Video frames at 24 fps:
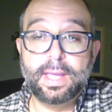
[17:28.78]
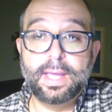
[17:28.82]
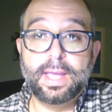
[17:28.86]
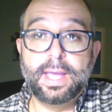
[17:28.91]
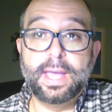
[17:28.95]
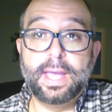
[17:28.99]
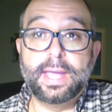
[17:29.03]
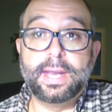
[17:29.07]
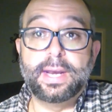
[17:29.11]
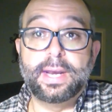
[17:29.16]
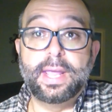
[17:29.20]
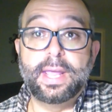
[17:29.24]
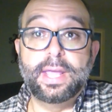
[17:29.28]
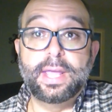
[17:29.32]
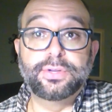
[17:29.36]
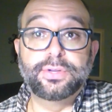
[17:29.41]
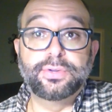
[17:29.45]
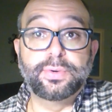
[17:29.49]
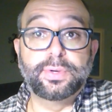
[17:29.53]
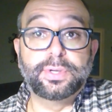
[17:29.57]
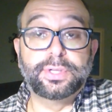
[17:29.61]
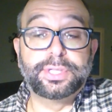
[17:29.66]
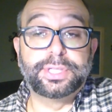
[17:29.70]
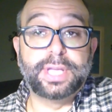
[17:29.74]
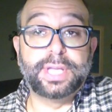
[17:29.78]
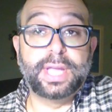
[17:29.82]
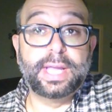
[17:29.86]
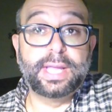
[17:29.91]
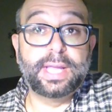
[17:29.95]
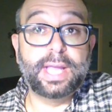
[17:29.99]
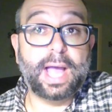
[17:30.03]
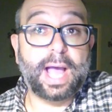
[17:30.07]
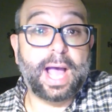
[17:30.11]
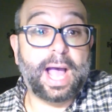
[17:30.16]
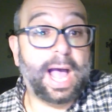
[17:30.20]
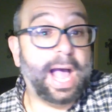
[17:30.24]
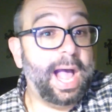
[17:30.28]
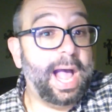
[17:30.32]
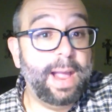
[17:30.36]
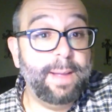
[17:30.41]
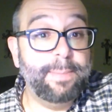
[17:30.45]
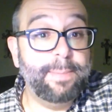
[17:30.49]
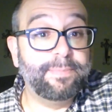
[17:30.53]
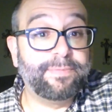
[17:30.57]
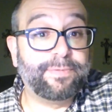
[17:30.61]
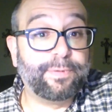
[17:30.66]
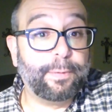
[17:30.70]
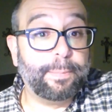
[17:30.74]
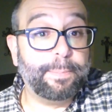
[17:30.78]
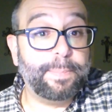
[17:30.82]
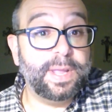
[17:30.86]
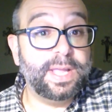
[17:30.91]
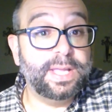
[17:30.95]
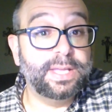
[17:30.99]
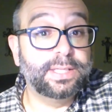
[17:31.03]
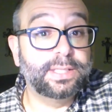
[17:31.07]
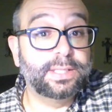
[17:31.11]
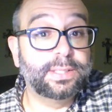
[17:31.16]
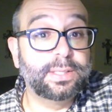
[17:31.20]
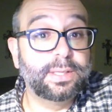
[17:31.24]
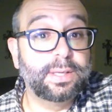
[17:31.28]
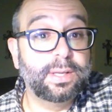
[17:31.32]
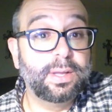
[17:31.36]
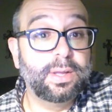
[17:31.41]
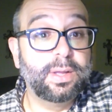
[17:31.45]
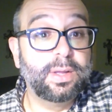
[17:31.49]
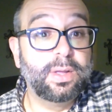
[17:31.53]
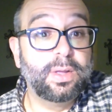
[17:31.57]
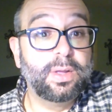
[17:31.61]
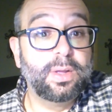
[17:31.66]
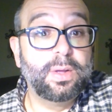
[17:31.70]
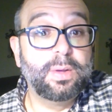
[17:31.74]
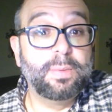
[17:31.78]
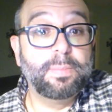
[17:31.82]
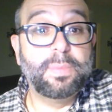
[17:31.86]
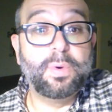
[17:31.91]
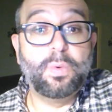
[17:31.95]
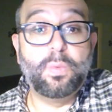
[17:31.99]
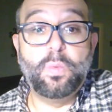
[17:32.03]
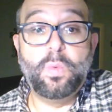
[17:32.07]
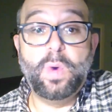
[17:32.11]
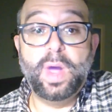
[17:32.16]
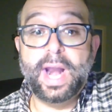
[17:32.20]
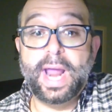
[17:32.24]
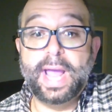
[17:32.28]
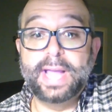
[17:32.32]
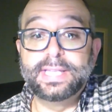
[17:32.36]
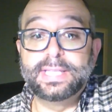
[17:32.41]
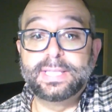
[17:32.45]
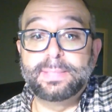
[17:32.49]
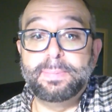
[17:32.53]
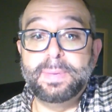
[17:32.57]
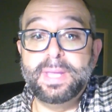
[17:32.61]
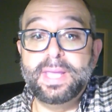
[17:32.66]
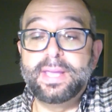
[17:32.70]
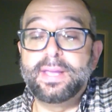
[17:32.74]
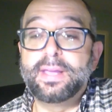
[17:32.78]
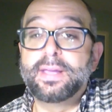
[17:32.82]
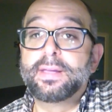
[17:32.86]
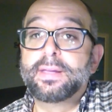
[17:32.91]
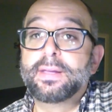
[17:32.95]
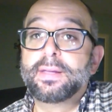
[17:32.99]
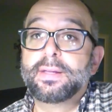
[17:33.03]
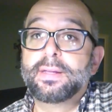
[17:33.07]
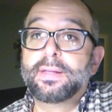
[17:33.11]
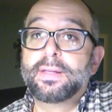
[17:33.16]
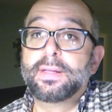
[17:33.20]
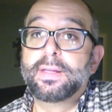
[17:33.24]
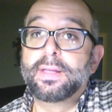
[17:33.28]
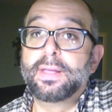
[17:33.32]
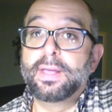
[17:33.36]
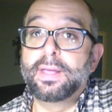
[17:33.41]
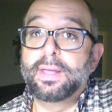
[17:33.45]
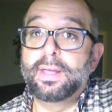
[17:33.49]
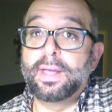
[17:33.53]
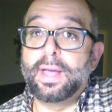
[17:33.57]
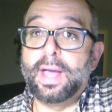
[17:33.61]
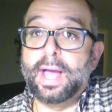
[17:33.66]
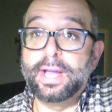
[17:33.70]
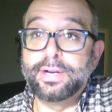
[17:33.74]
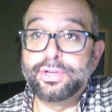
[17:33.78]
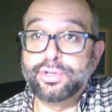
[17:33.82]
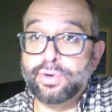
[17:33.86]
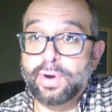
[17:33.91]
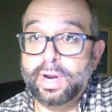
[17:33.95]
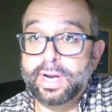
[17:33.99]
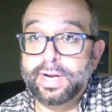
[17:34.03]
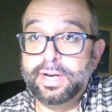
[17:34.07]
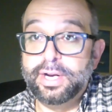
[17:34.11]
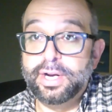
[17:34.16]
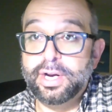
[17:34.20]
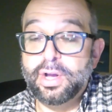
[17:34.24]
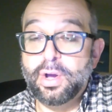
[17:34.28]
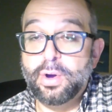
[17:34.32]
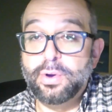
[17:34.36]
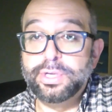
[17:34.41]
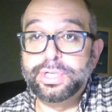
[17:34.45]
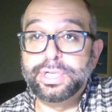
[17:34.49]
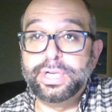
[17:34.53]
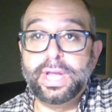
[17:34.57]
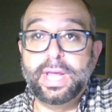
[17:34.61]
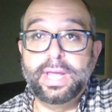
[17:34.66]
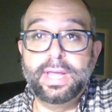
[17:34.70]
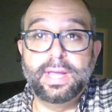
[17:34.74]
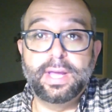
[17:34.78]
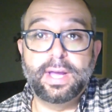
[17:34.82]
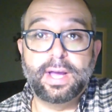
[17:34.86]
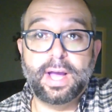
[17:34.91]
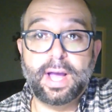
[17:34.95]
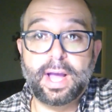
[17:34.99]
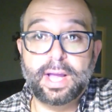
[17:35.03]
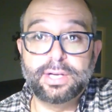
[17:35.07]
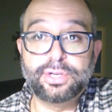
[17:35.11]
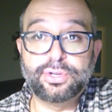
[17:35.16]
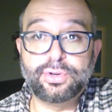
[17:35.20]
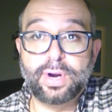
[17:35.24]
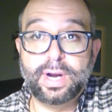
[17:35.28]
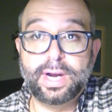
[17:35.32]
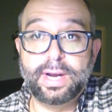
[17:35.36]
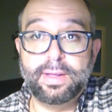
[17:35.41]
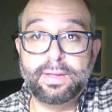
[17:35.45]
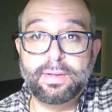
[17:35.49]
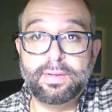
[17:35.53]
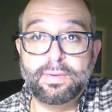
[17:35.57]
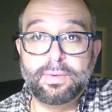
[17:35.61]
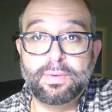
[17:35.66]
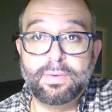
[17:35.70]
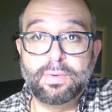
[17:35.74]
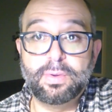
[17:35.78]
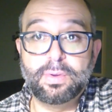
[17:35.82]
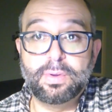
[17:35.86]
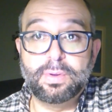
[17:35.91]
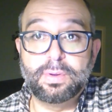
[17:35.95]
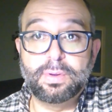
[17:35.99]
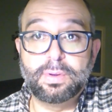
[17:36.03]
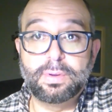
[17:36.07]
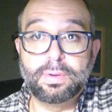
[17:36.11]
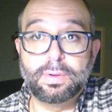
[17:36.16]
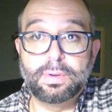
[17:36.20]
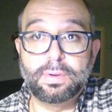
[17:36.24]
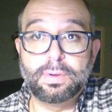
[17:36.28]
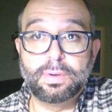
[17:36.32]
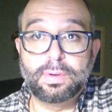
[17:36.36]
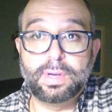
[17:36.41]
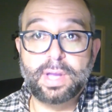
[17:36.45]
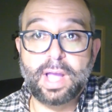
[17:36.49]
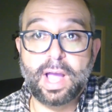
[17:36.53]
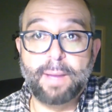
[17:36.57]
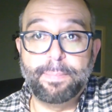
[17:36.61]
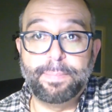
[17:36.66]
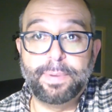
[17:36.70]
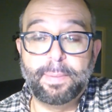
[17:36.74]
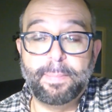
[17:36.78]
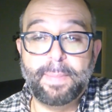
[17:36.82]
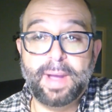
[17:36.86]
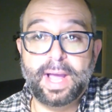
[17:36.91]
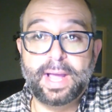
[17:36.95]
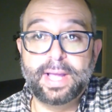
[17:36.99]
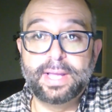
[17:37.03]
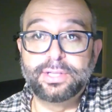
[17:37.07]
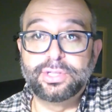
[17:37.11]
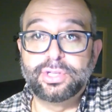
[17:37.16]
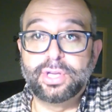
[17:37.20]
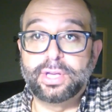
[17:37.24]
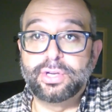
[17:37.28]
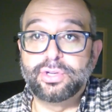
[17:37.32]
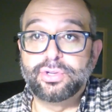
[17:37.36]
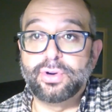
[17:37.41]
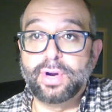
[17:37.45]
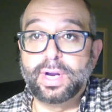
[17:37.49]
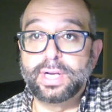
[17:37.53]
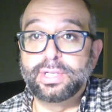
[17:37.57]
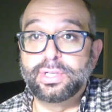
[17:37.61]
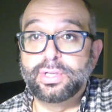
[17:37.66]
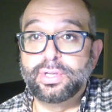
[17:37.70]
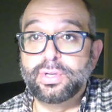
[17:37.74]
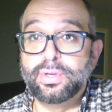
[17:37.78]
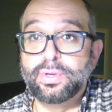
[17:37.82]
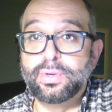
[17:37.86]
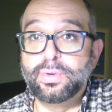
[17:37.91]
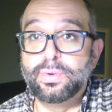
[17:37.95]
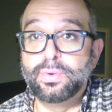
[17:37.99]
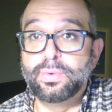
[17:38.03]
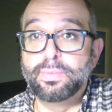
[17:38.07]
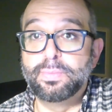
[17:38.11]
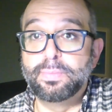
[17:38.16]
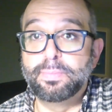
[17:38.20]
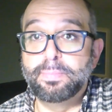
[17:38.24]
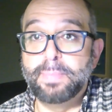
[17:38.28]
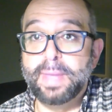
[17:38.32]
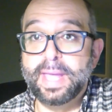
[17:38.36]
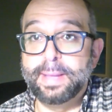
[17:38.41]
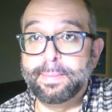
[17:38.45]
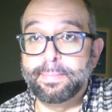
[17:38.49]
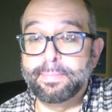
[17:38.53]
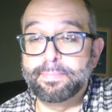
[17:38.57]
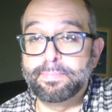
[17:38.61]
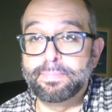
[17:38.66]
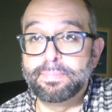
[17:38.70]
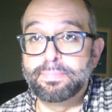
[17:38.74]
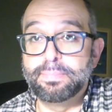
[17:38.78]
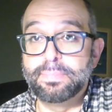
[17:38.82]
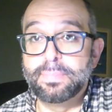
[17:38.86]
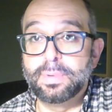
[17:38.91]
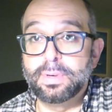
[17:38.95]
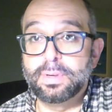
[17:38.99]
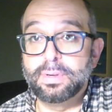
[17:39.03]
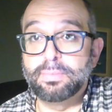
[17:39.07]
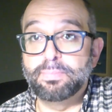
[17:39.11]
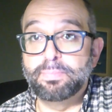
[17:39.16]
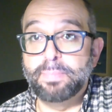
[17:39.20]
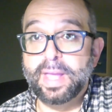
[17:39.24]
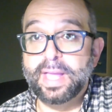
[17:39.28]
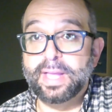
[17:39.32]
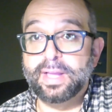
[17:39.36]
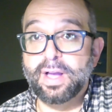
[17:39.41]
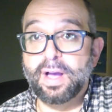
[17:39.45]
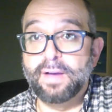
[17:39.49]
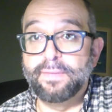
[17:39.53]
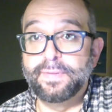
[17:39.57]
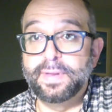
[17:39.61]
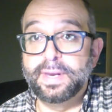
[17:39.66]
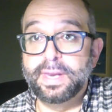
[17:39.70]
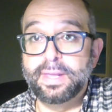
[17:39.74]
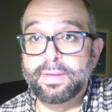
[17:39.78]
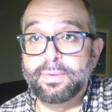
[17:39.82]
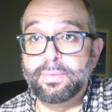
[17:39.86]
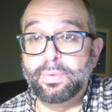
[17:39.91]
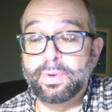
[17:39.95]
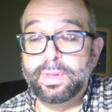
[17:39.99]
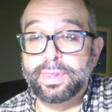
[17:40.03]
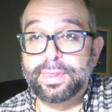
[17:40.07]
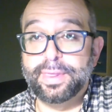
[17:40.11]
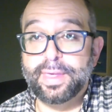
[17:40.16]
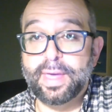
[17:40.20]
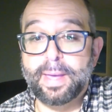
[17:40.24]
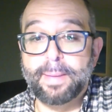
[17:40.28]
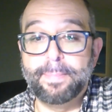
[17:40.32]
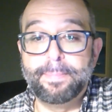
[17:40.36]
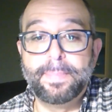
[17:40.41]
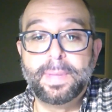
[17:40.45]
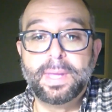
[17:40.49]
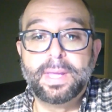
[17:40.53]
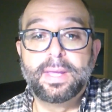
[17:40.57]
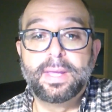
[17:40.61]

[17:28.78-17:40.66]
And Israel saying, I'm for peace, but when I speak, I try to negotiate, I try to compromise, I try to make covenant with them,